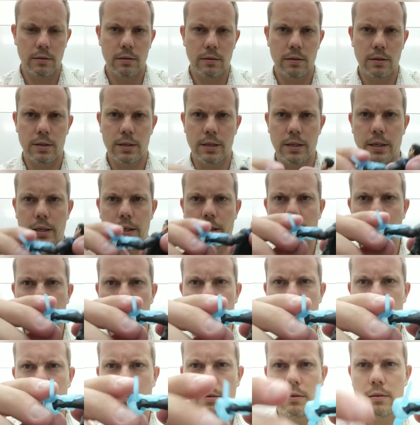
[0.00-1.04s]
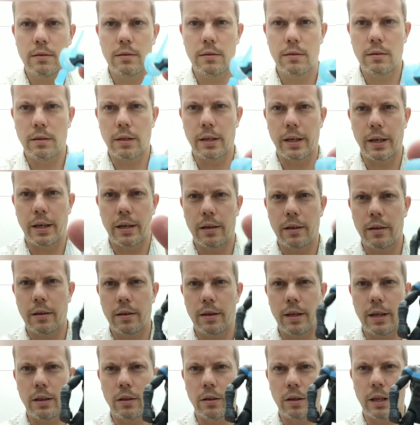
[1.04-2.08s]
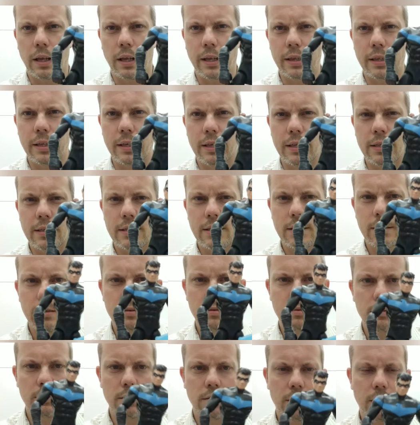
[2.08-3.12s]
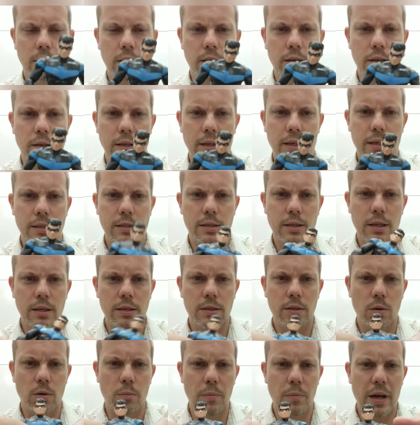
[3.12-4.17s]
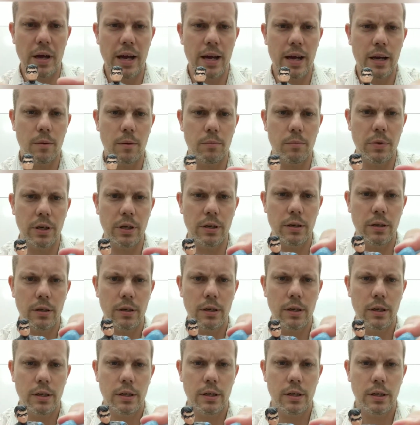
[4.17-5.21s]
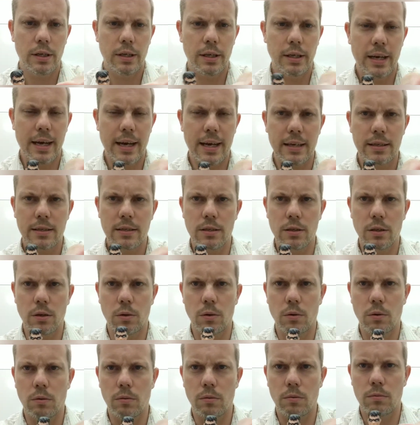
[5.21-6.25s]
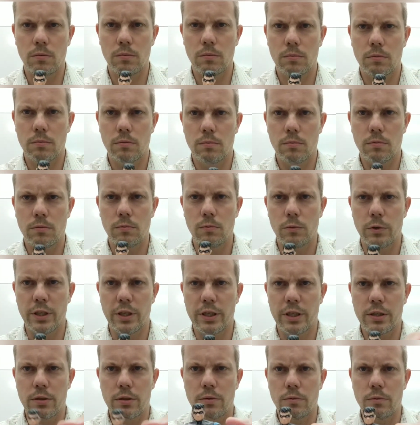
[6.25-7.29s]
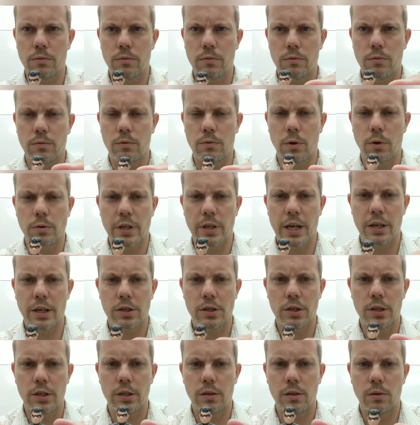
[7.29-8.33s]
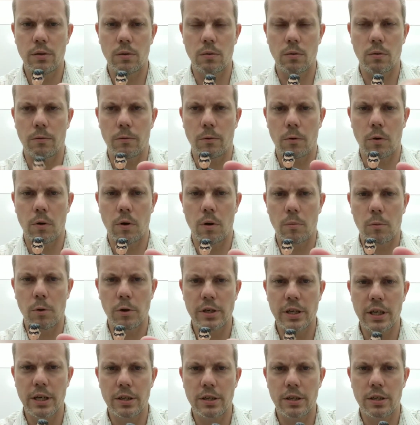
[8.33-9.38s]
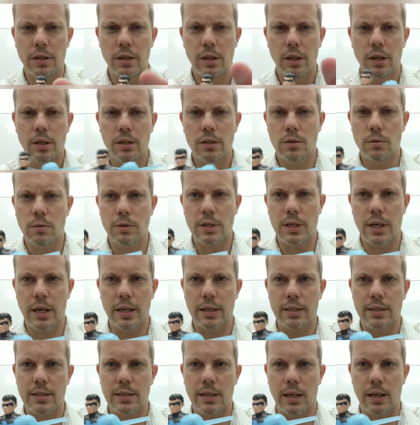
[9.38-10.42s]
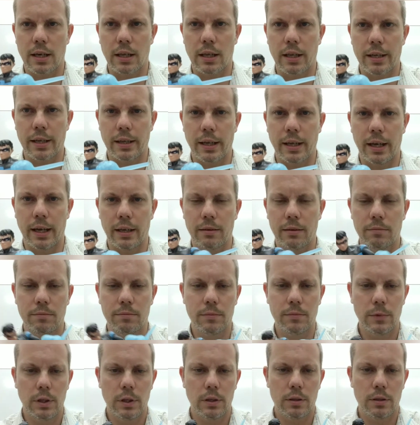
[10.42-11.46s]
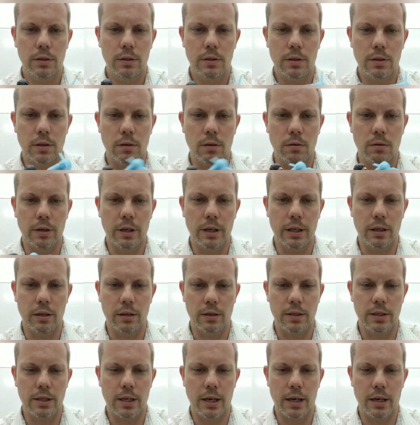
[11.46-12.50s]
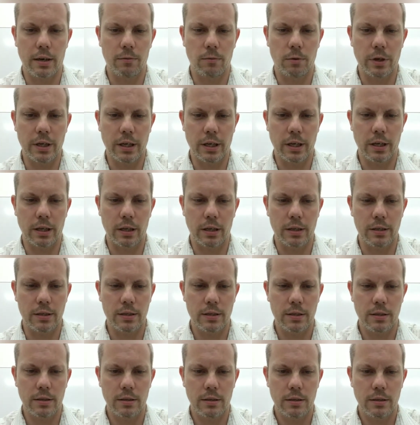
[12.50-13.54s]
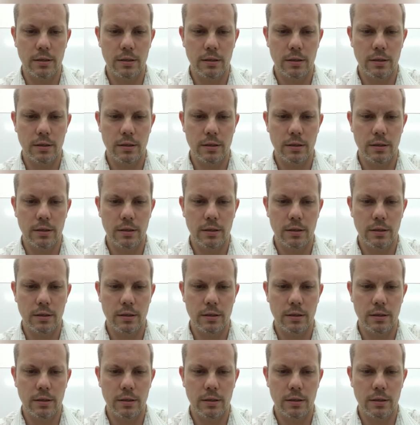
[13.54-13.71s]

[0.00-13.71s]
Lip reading: see, like they look like this, and that's not so bad, but he has no wrist rotation or forearm rotation, so he's kind of stuck like that. So it looks kind of ridiculous